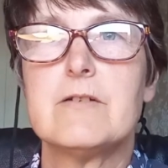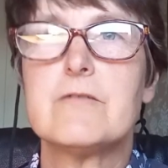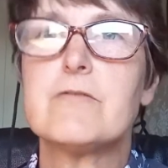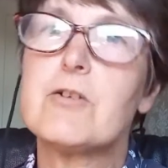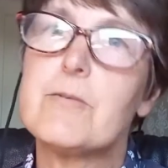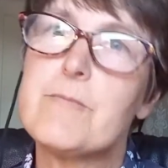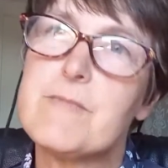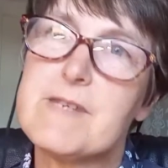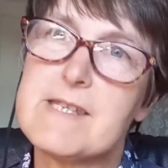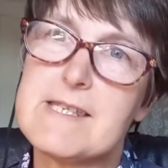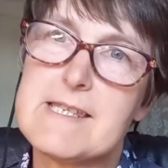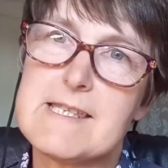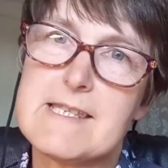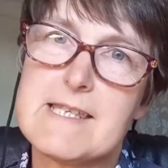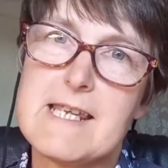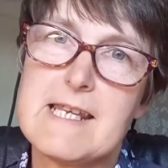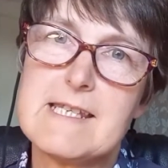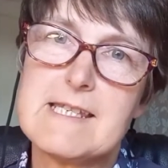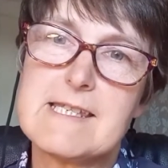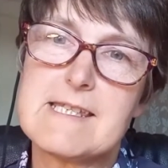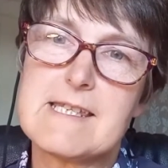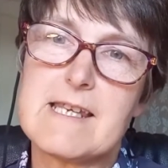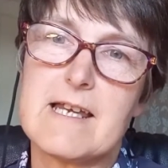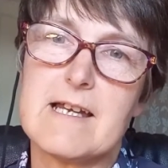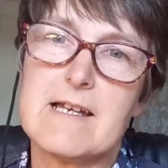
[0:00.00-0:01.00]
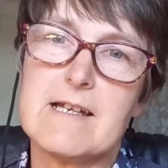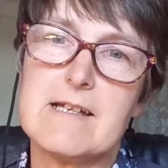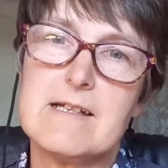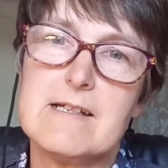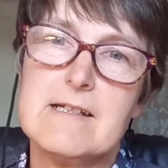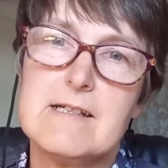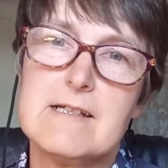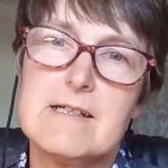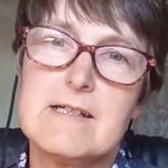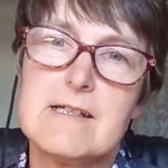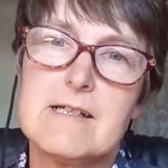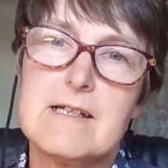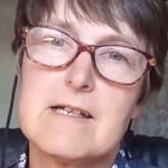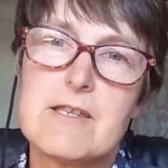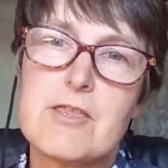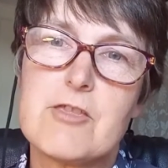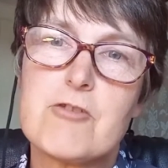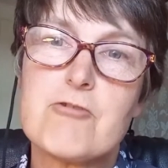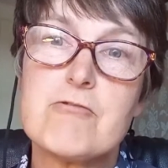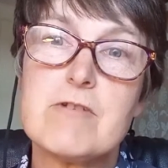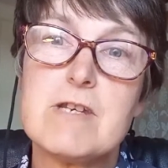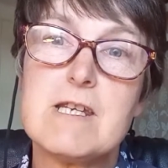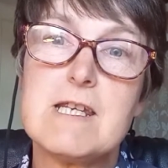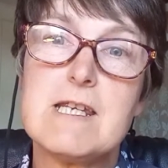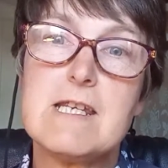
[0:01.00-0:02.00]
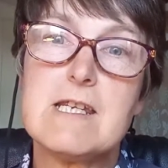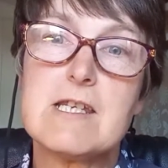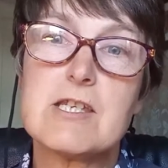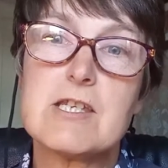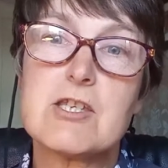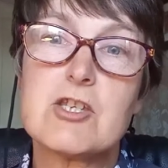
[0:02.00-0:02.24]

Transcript: From this centre, three